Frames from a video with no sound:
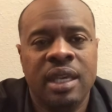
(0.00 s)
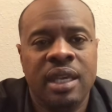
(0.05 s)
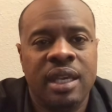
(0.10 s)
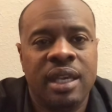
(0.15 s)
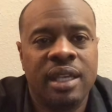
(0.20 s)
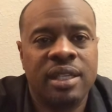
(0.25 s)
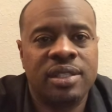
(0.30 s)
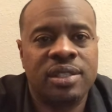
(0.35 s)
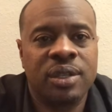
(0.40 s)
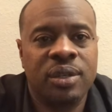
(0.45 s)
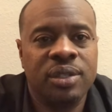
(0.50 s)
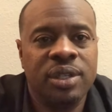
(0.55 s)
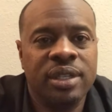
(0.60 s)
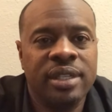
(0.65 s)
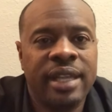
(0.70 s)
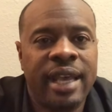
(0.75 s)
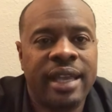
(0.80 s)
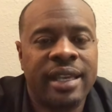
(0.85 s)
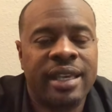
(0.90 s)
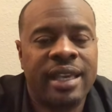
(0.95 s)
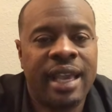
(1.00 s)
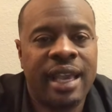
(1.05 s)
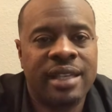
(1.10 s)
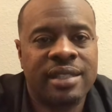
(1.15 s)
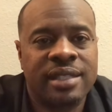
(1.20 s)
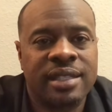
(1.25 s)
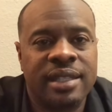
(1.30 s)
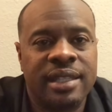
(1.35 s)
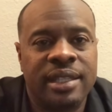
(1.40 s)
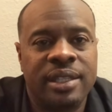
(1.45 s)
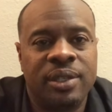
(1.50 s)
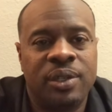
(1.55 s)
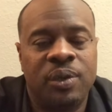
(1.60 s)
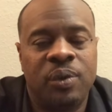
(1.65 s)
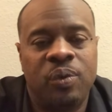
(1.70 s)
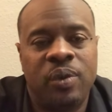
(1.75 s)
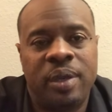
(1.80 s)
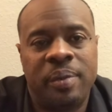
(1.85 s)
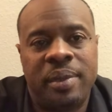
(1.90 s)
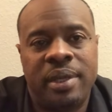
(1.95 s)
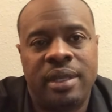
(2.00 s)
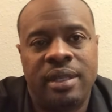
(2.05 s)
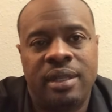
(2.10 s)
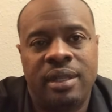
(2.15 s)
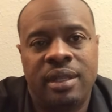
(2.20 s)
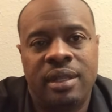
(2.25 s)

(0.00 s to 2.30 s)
And so you're not canceling on women.